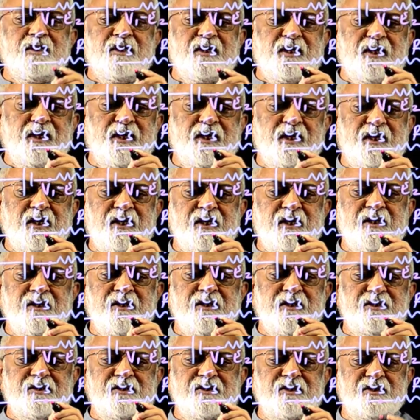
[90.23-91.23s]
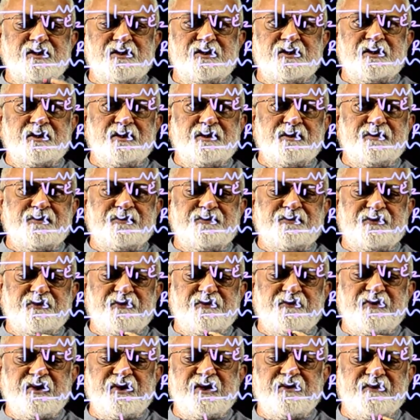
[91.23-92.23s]
And this is
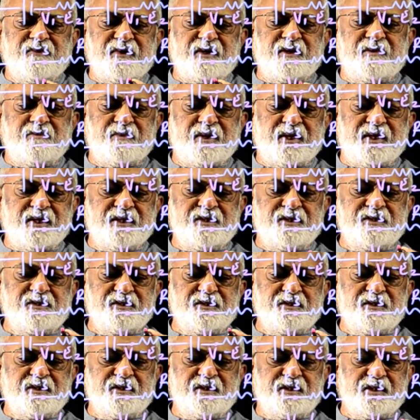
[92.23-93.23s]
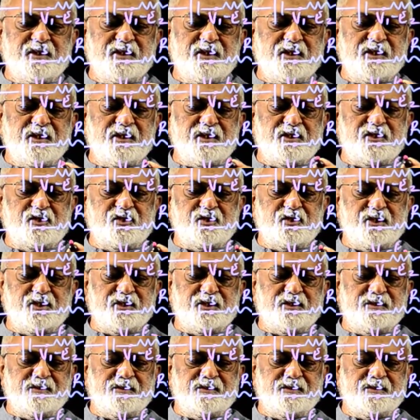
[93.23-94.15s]
V1 minus E3.